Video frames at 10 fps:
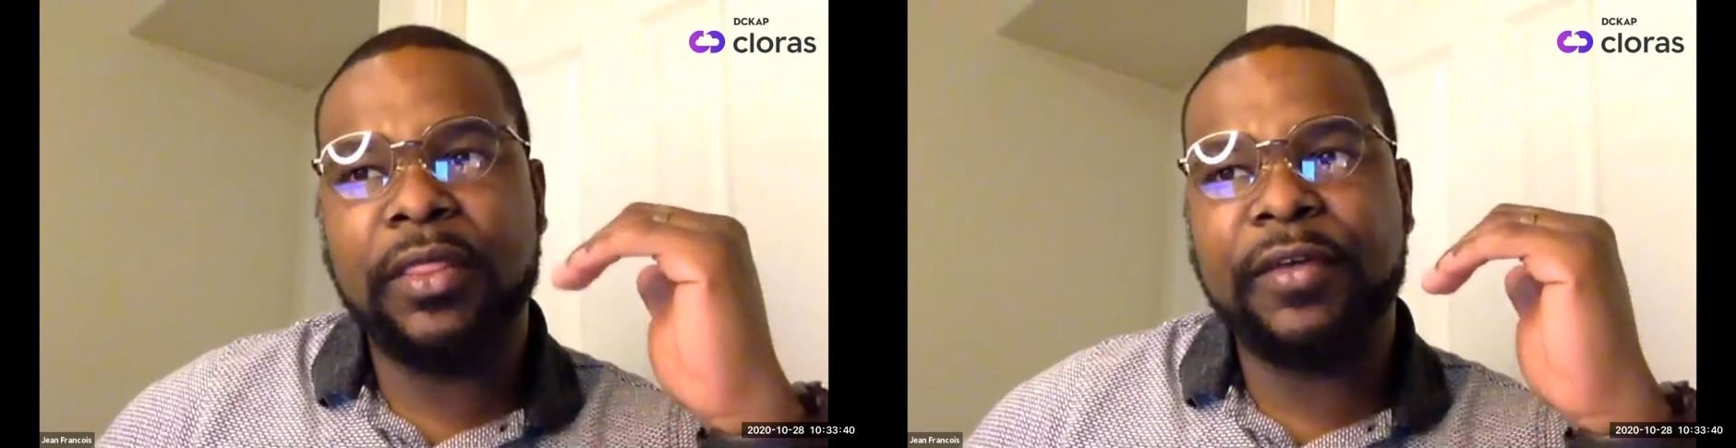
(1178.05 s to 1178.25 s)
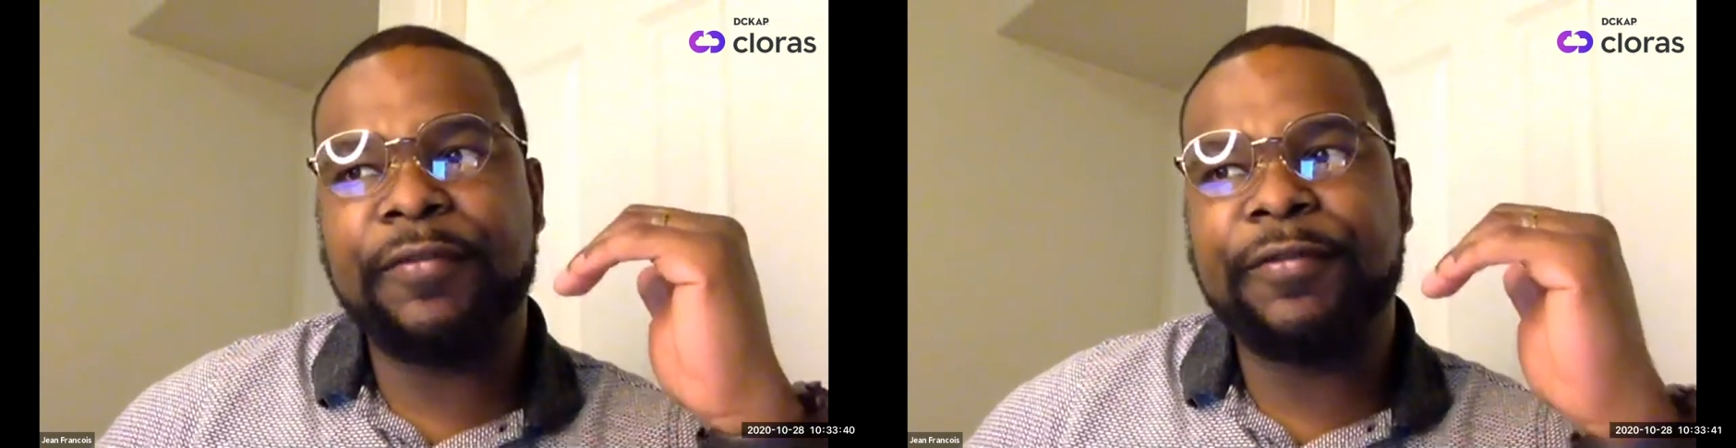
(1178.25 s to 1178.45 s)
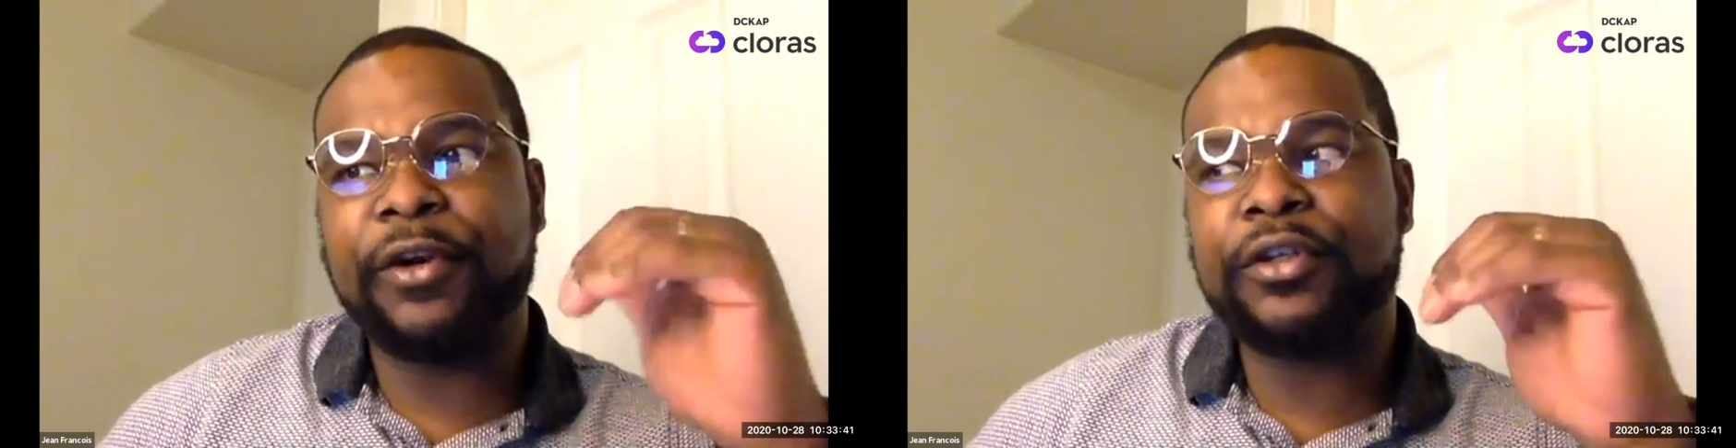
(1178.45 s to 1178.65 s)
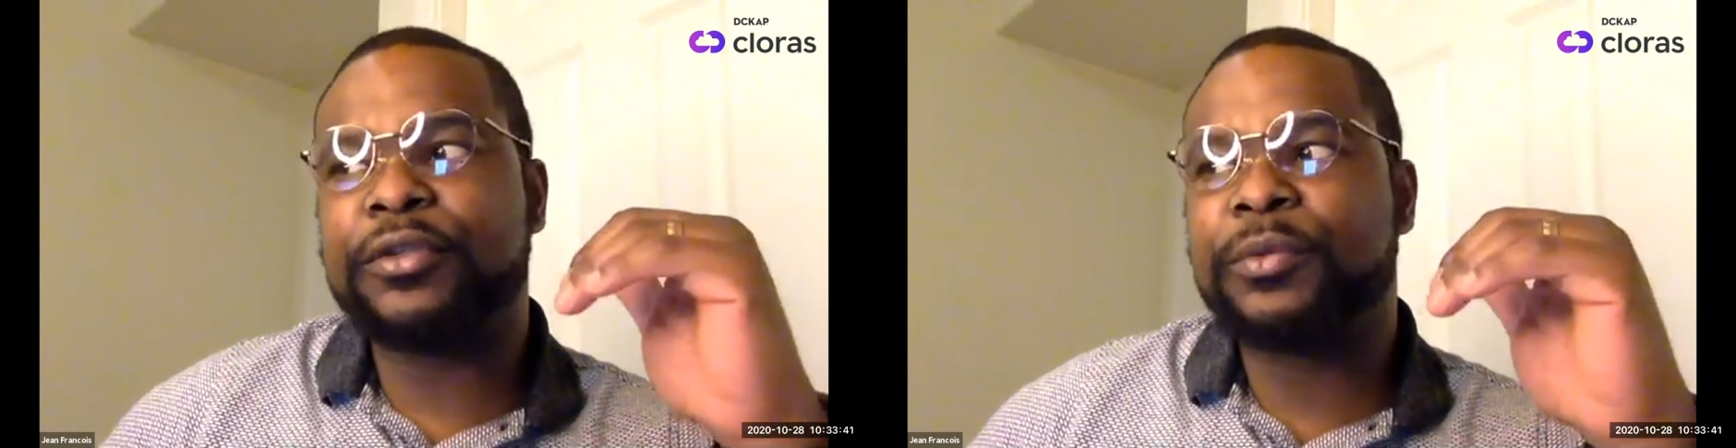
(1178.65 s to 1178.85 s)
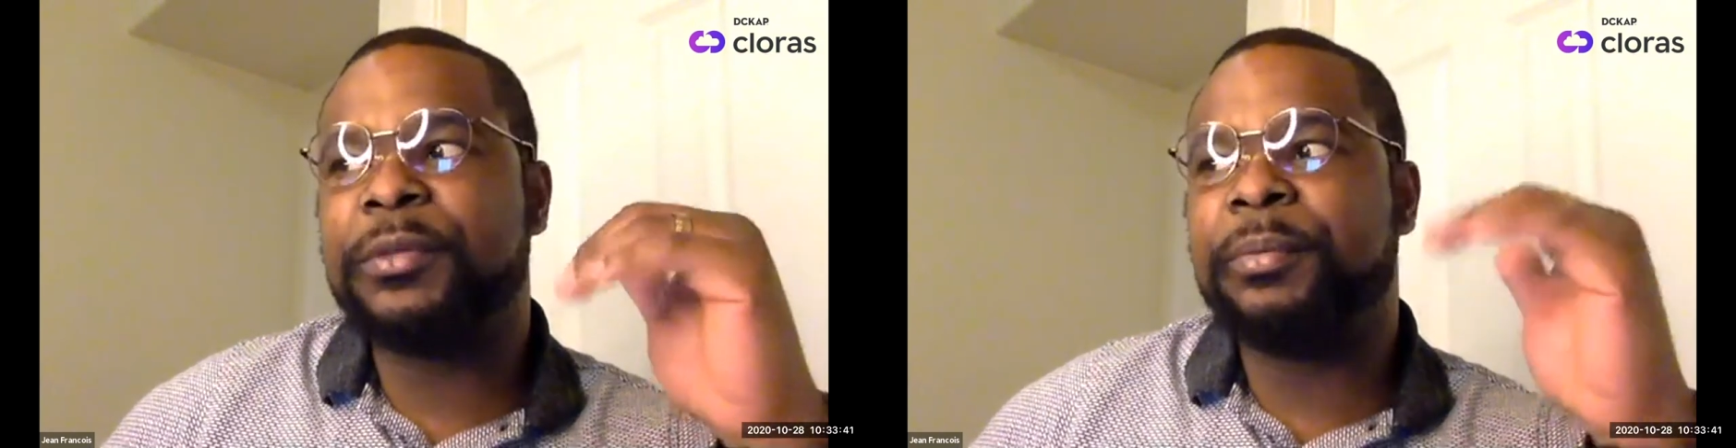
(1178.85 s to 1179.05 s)
The
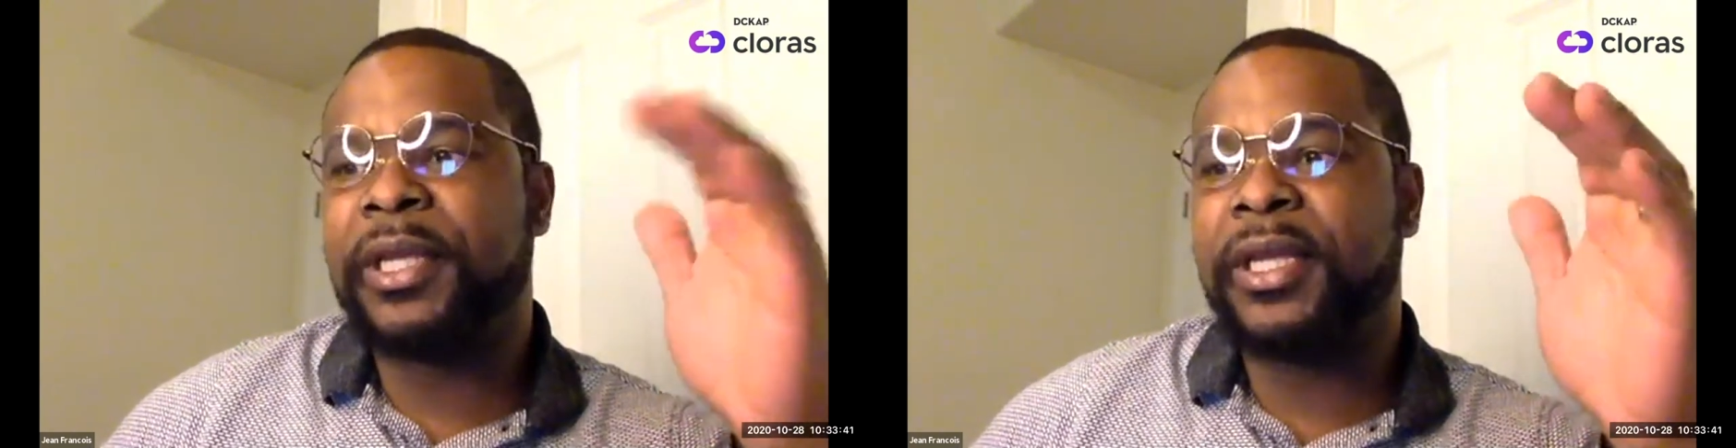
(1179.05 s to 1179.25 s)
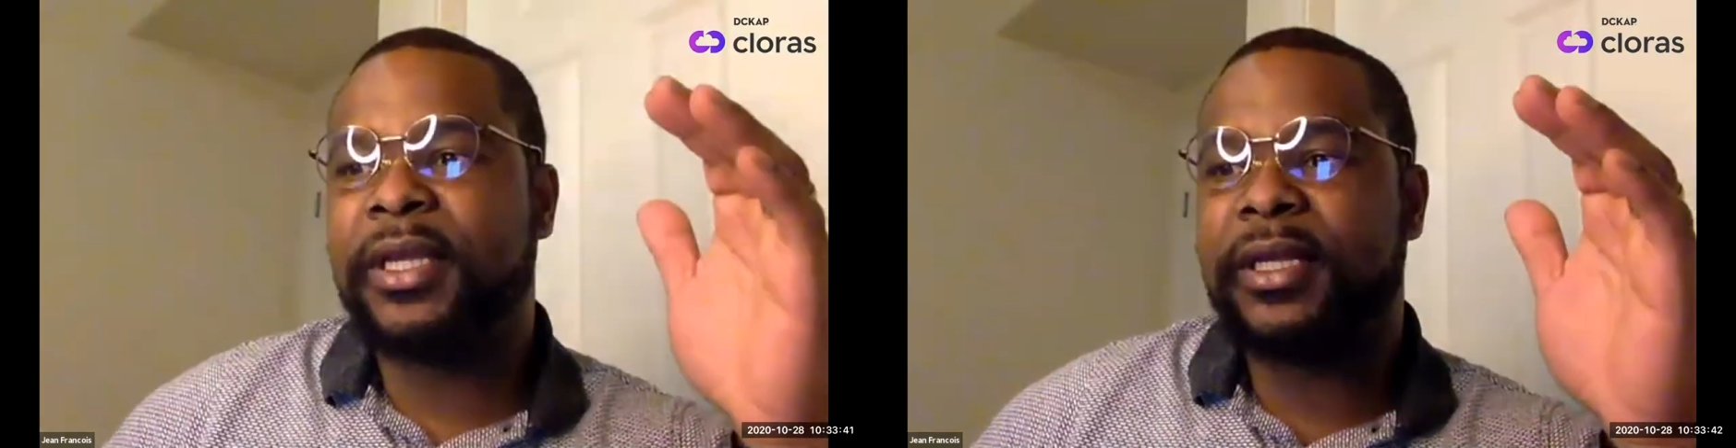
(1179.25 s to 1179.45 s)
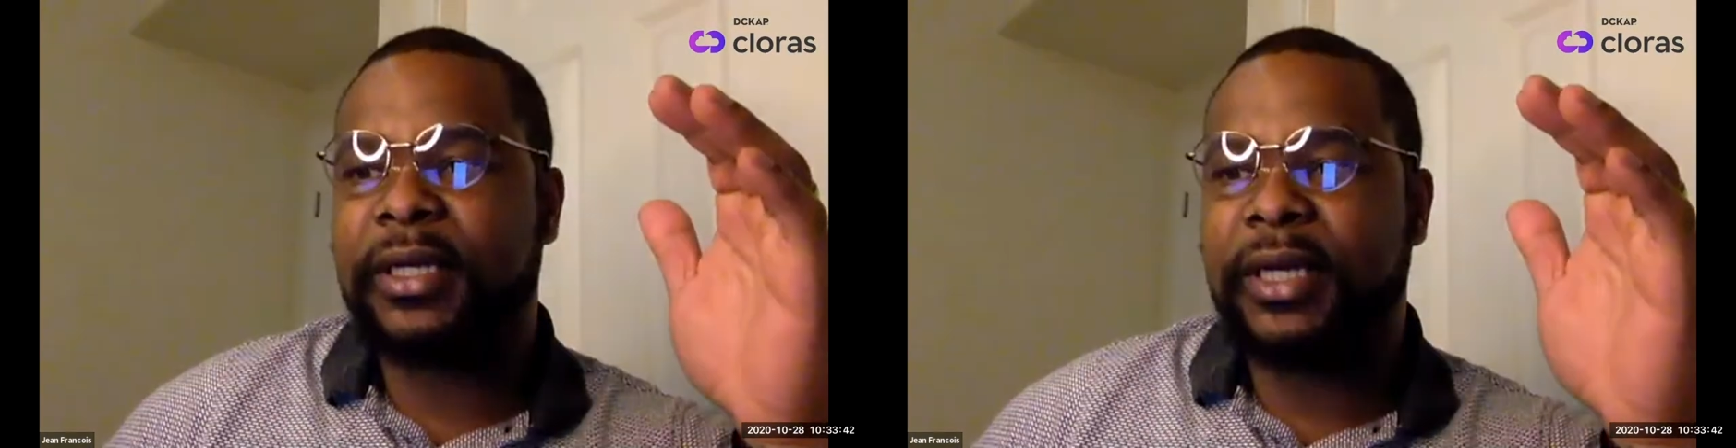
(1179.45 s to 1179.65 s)
first would be,